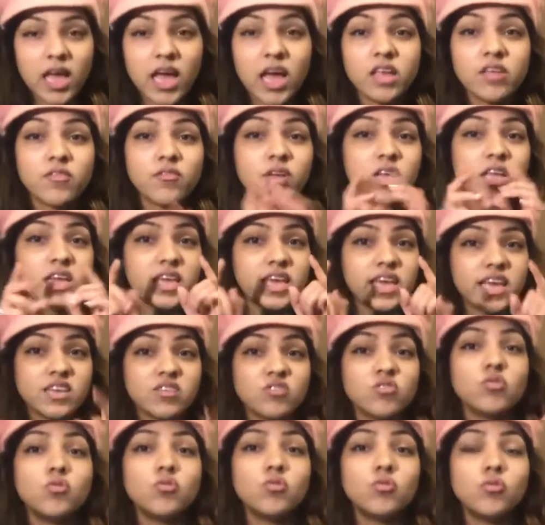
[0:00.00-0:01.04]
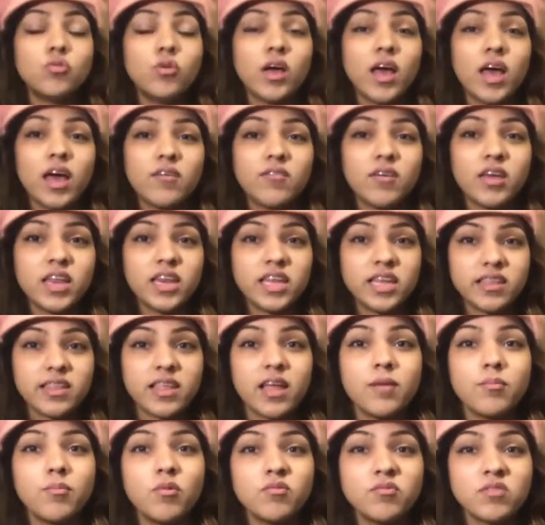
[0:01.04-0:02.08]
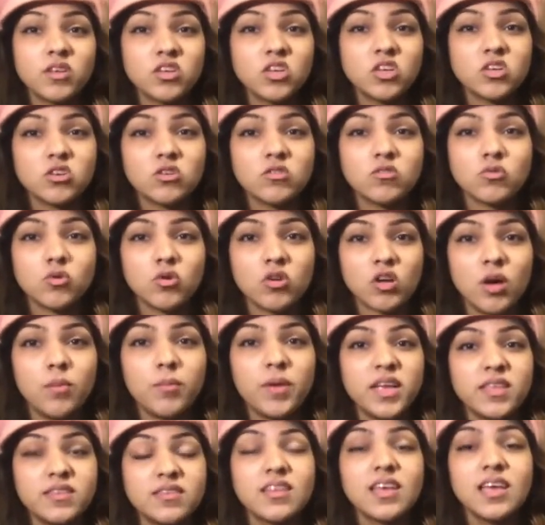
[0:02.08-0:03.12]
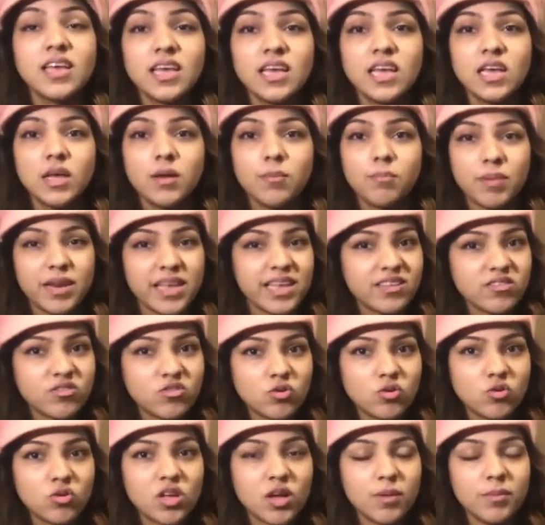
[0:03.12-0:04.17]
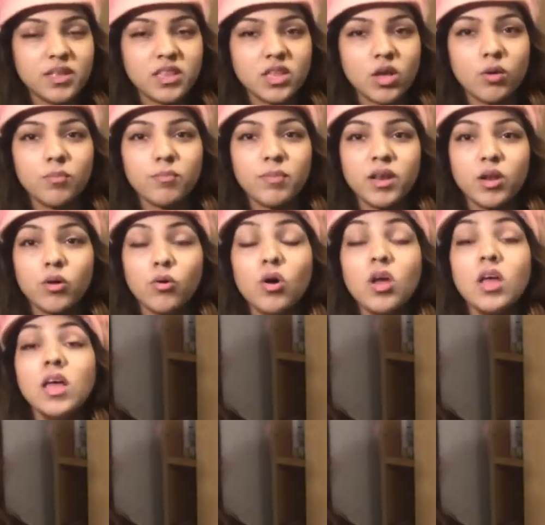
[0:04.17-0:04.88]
And in case you have any type of suggestions or comments, please do comment down below